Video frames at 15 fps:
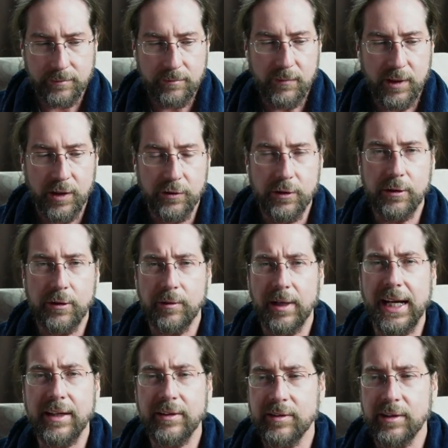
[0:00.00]
So the
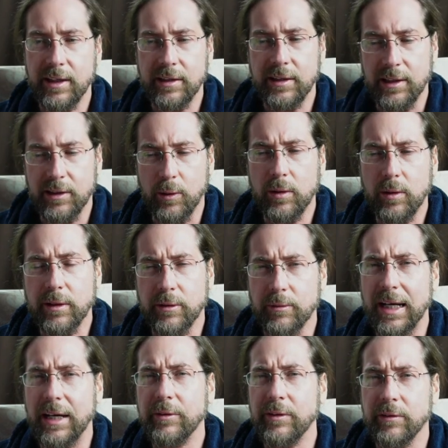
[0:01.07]
grass and, and all the
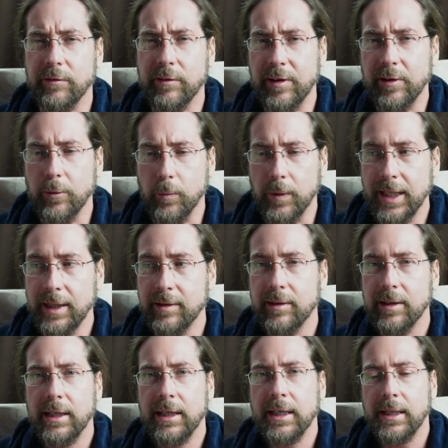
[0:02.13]
ground is very wet
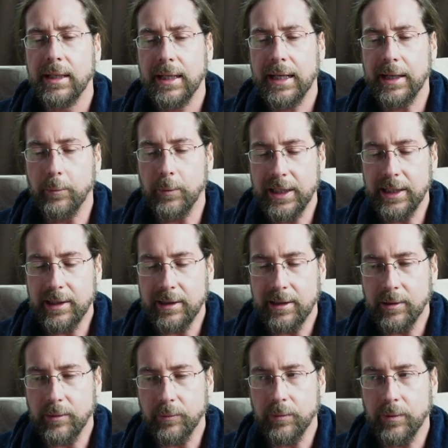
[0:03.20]
and when it
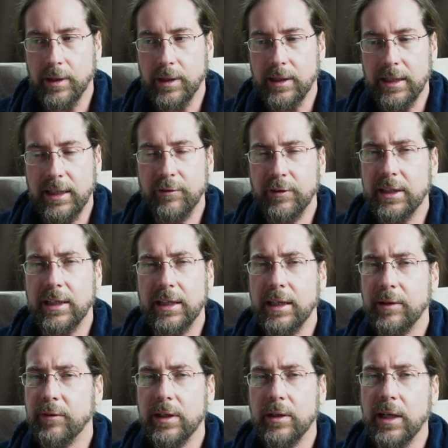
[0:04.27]
even
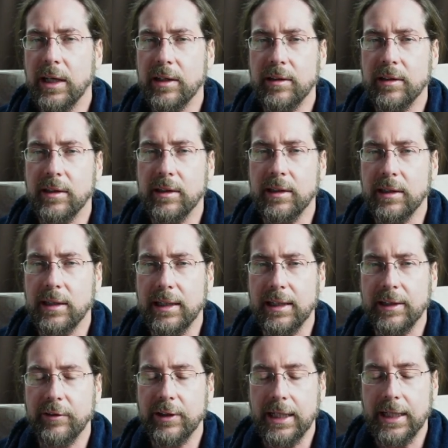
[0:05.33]
even at uh,
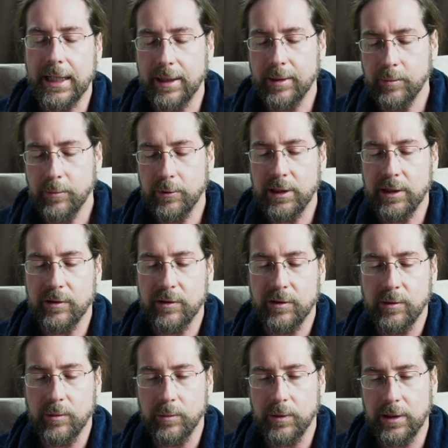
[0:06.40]
11 a.m. when it's
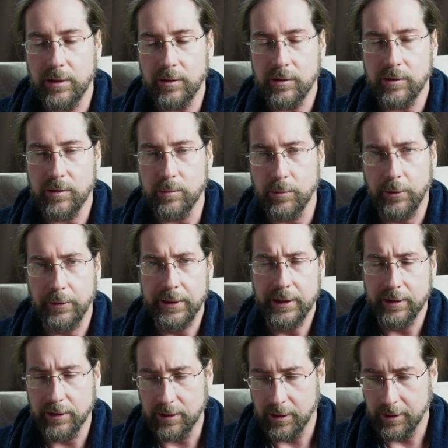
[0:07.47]
when it's mowing
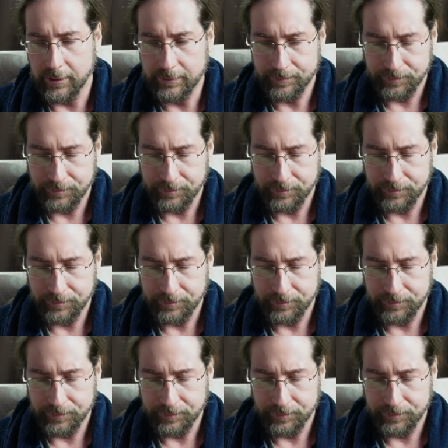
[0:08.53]
the lawn